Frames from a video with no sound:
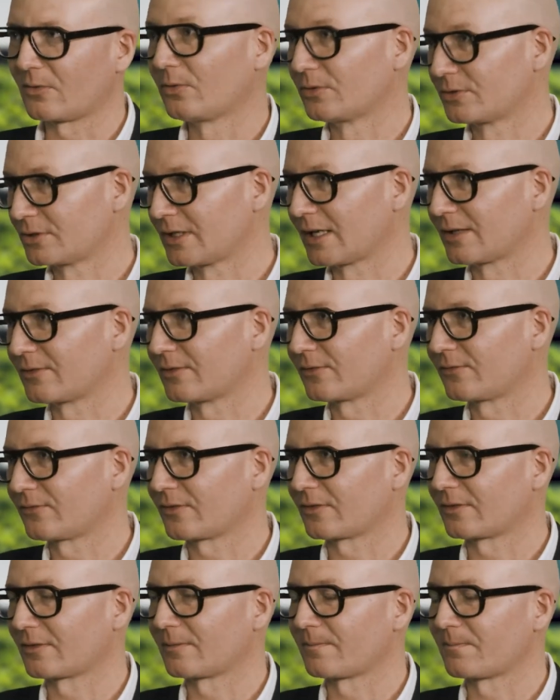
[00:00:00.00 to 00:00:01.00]
alternative
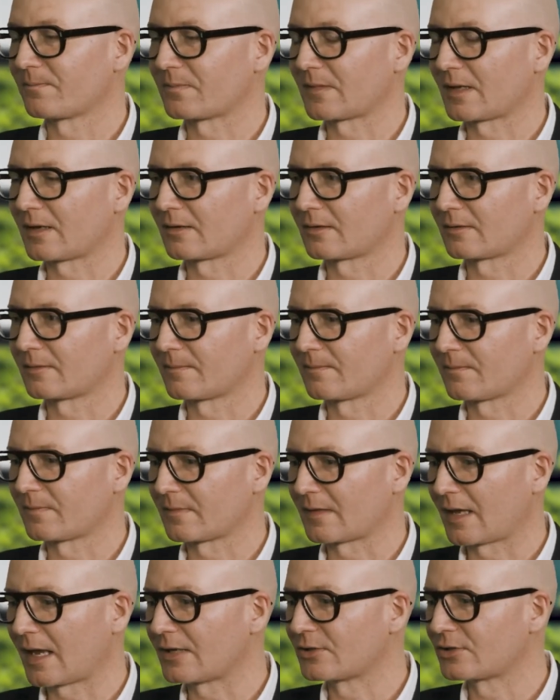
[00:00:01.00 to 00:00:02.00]

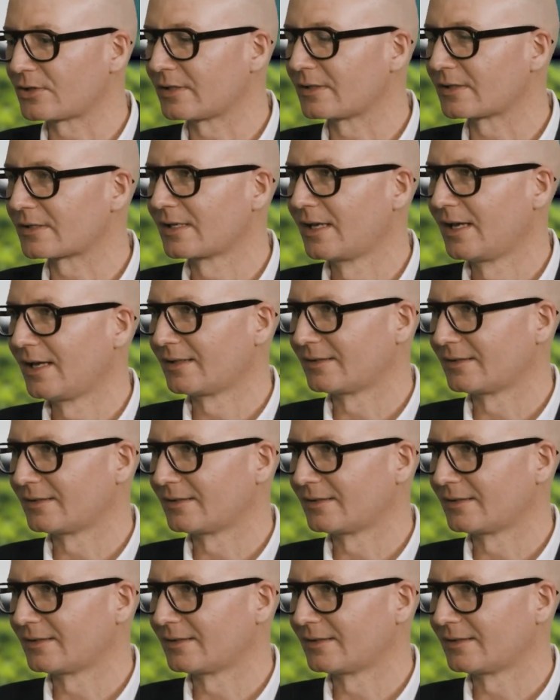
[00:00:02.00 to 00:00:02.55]
um, engines.